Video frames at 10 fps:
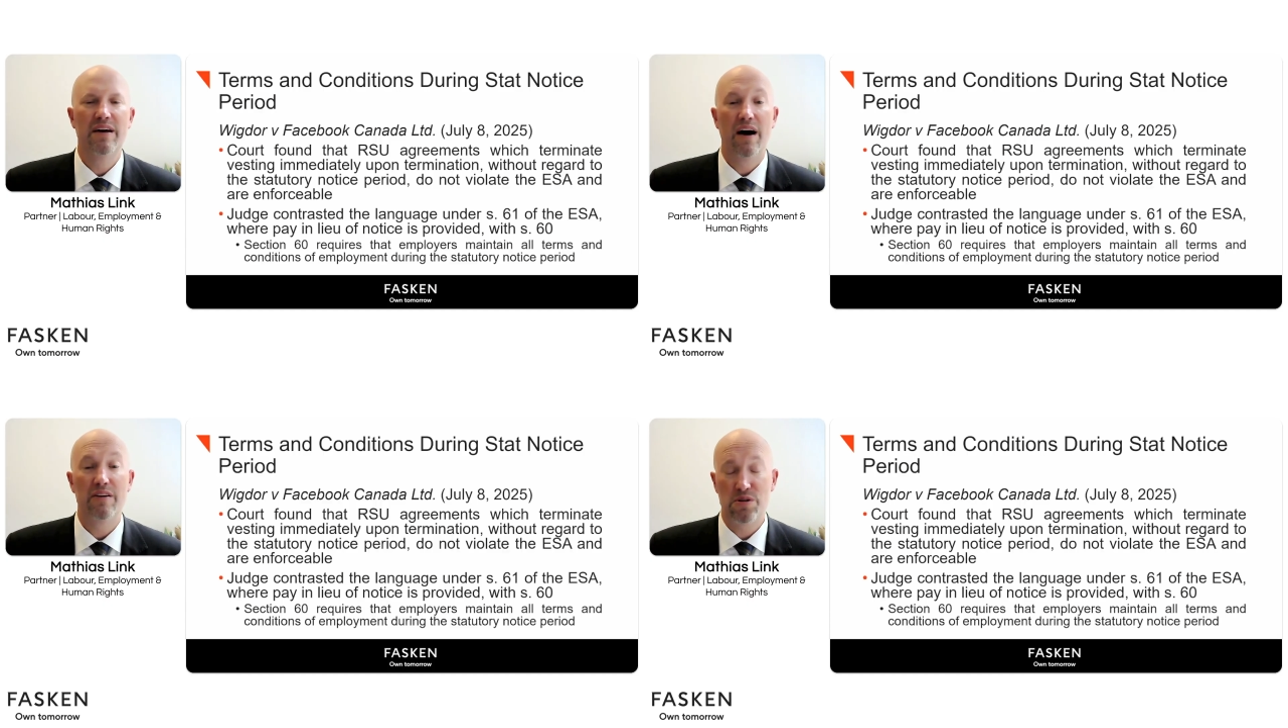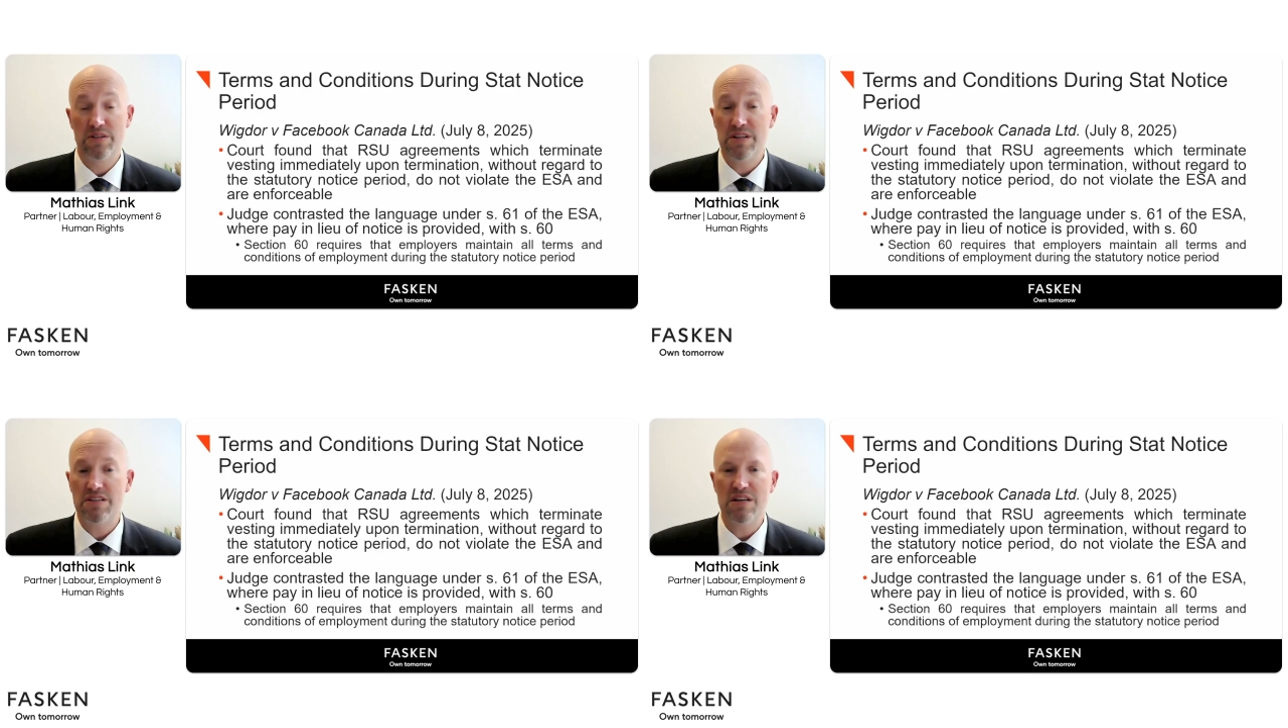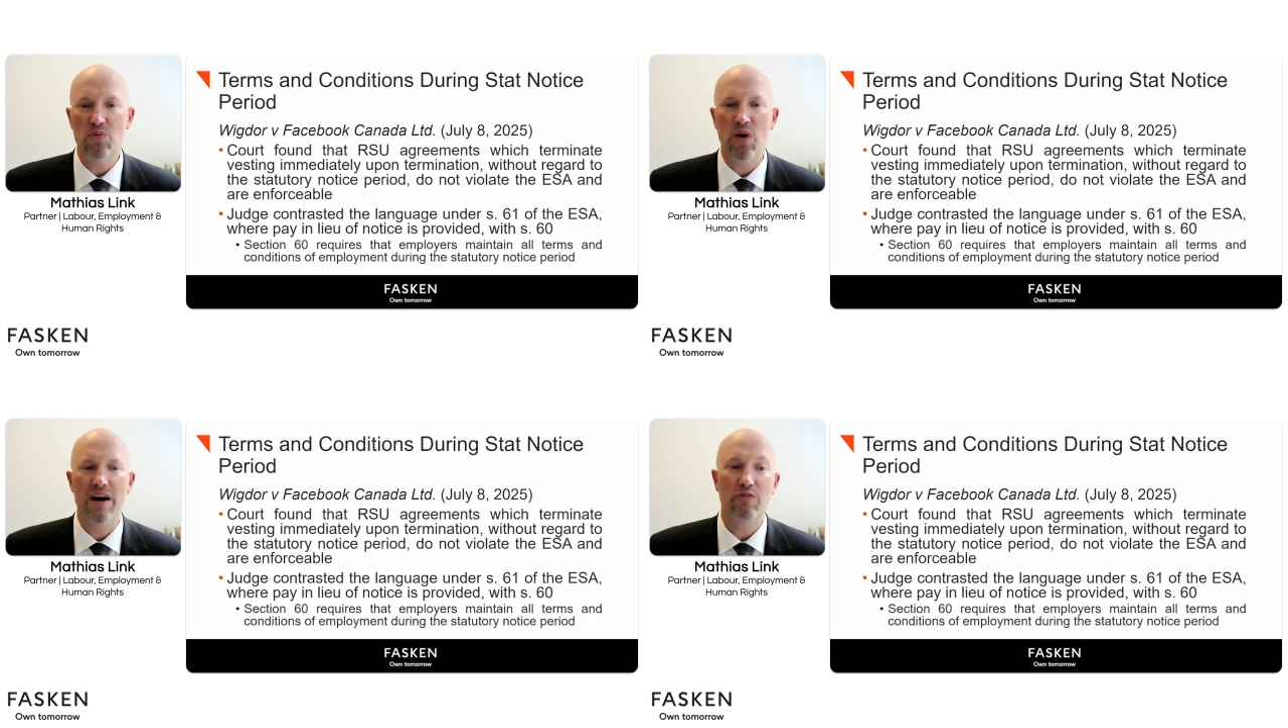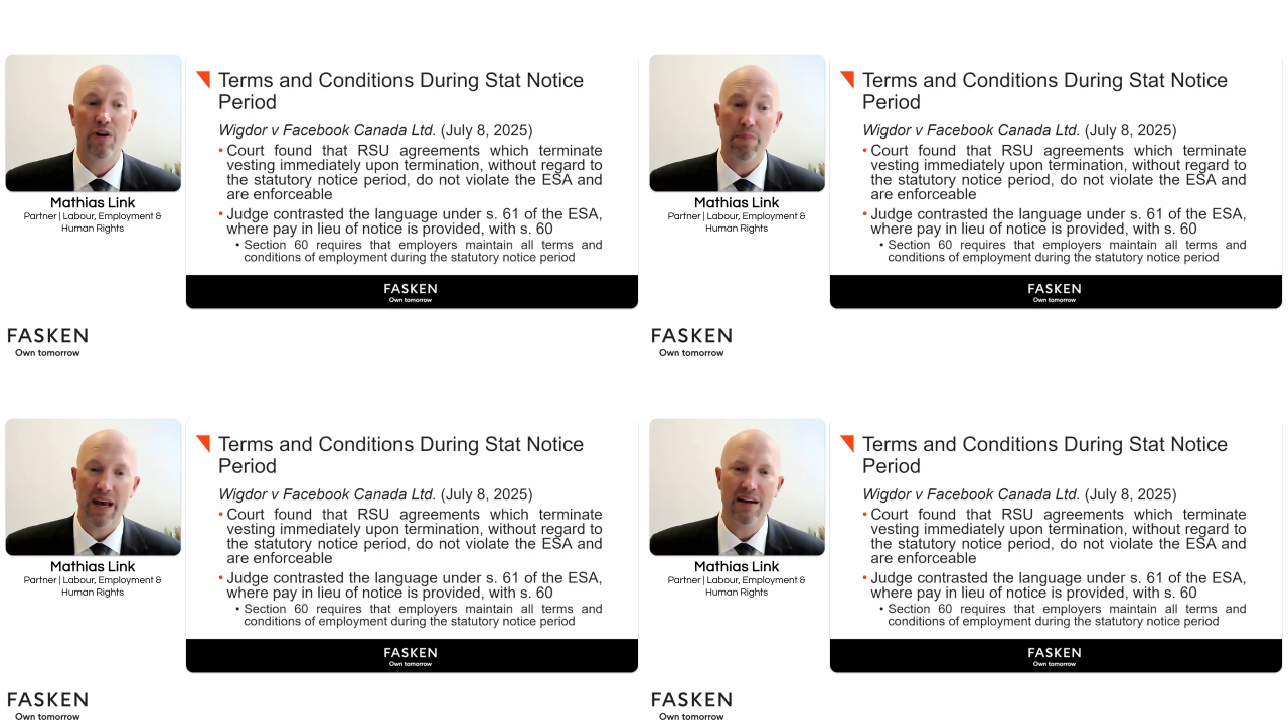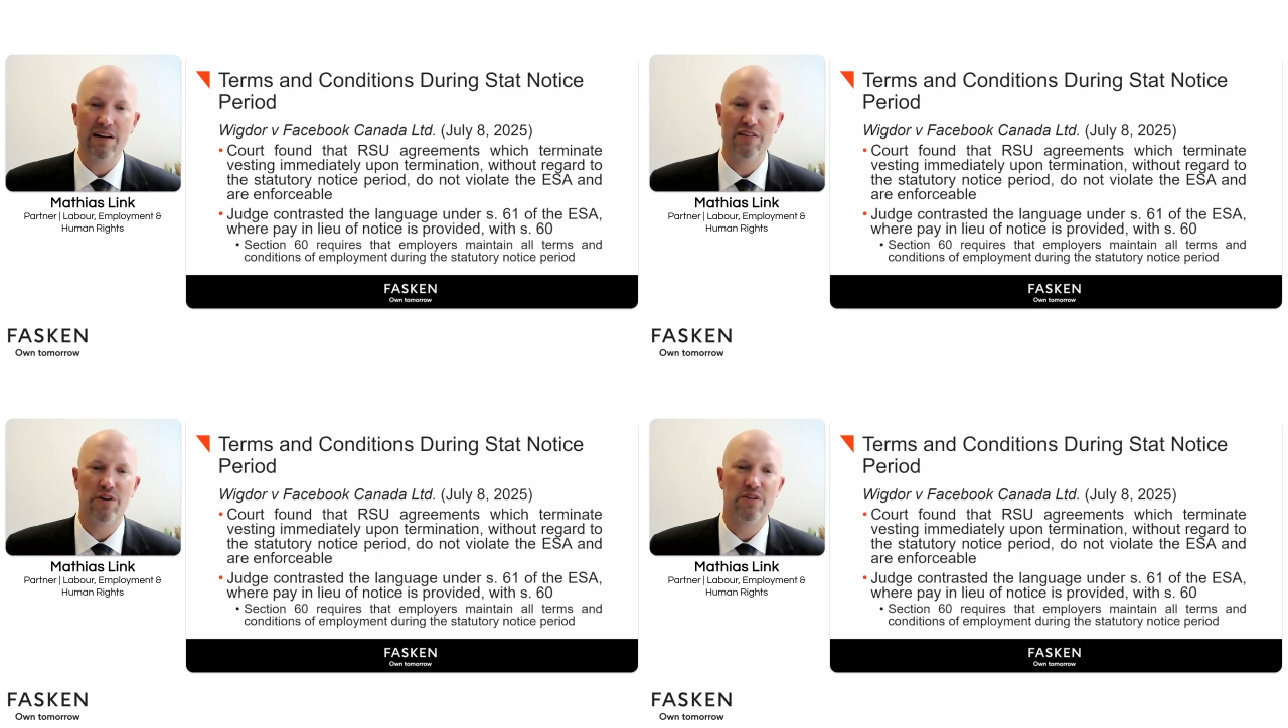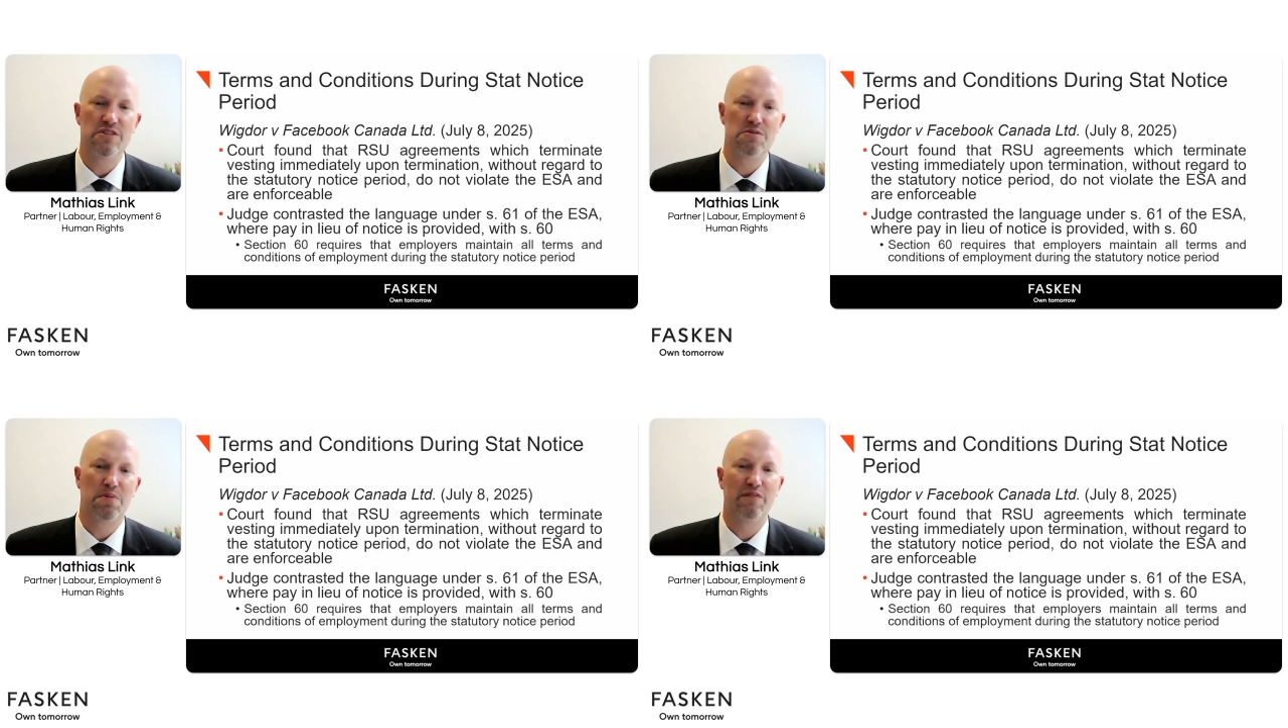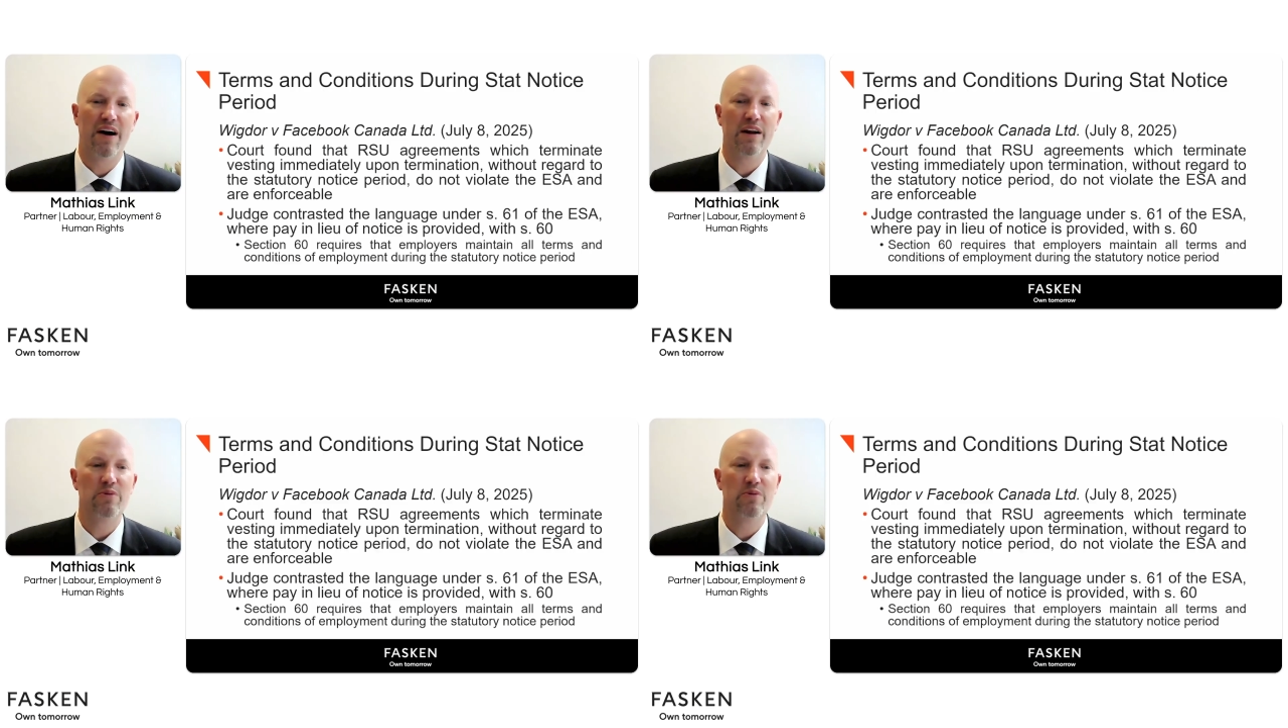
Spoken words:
61, where pay in lieu of notice is provided,